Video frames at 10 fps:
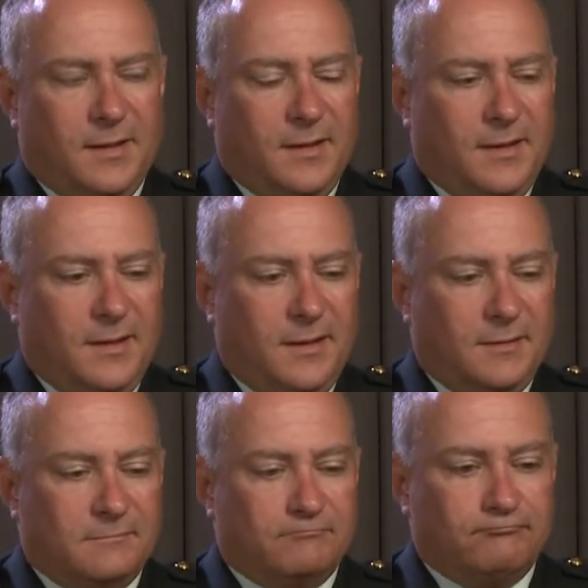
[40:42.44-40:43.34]

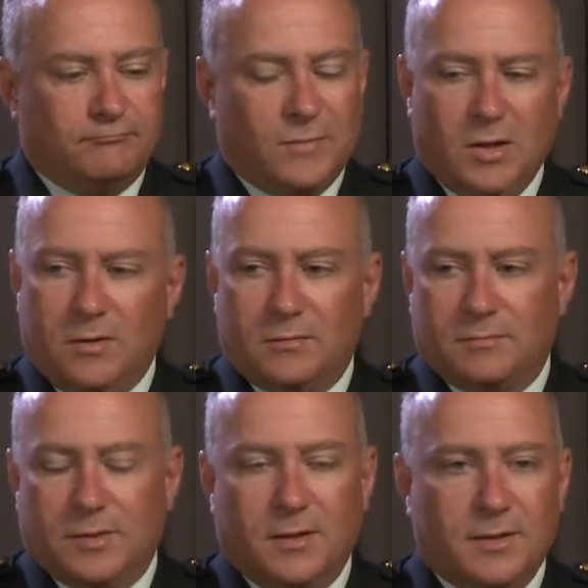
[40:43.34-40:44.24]
No,
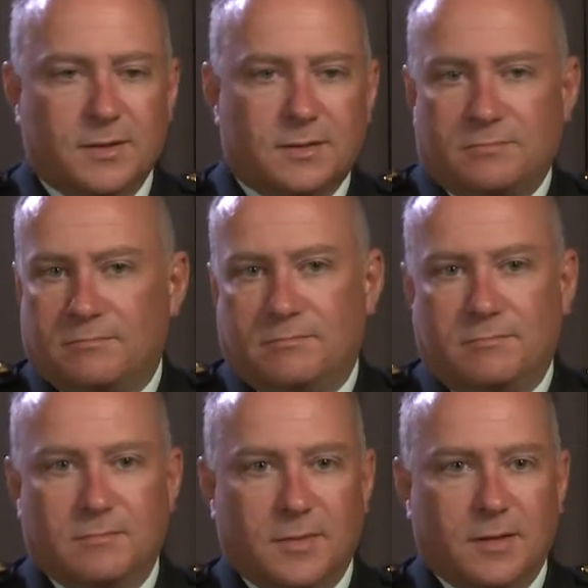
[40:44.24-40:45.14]

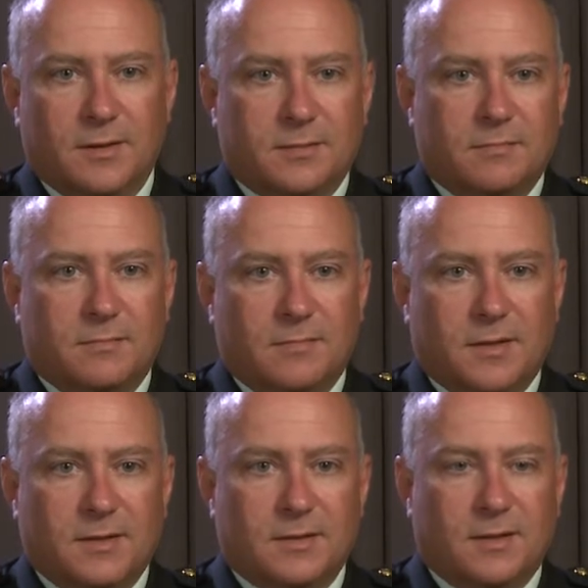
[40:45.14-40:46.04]
that's